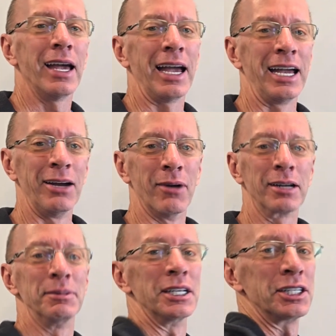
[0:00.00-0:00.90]
Hey,
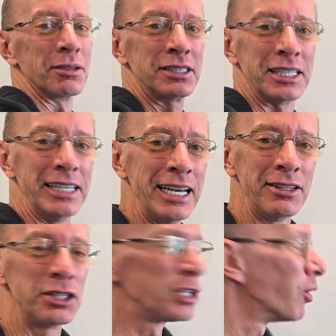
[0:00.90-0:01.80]
welcome to the show. Today
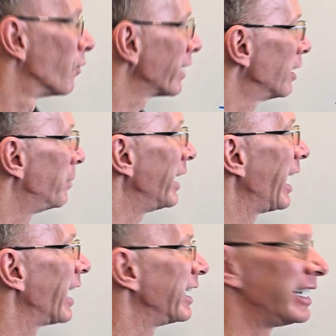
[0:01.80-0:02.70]
in the show, we're going to be
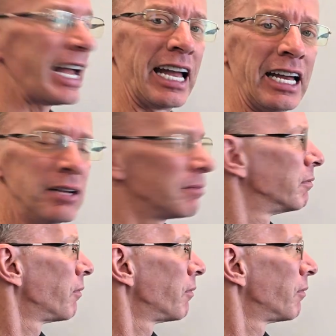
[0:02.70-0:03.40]
adding a